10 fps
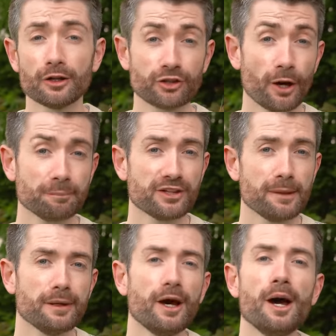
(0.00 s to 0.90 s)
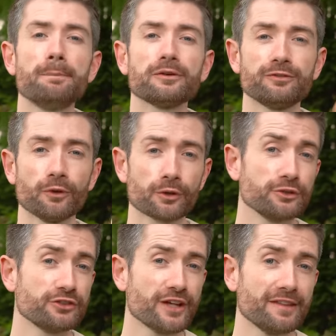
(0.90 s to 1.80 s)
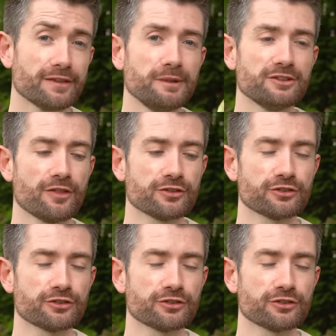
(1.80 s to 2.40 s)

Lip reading: Top tip, before you set them into the